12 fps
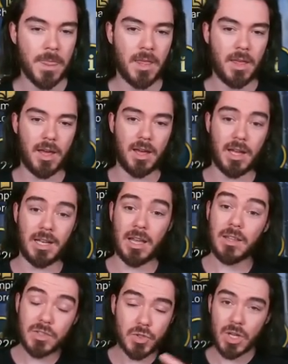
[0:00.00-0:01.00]
And
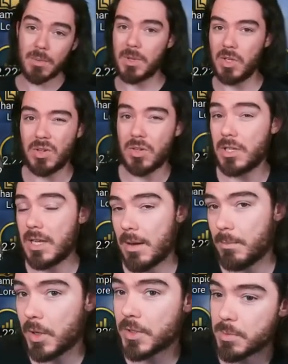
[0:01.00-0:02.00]
yeah, this is a champion you could get
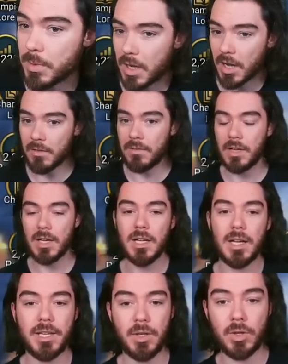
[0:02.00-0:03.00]
multiple of.
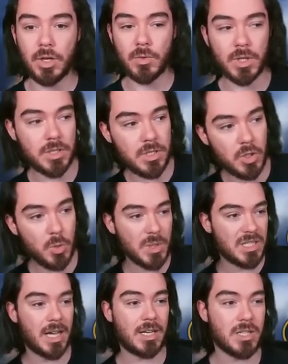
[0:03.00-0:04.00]
Like, you could run 2
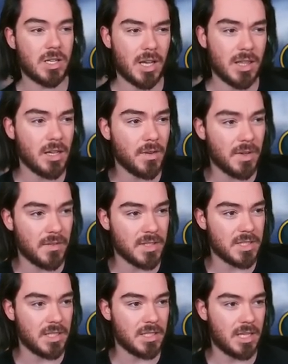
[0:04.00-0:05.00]
potentially. I think I've even
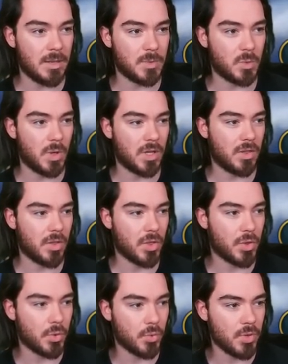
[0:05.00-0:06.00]
seen teams with
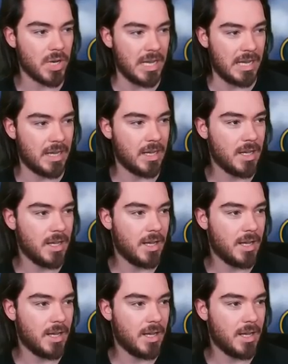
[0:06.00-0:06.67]
3.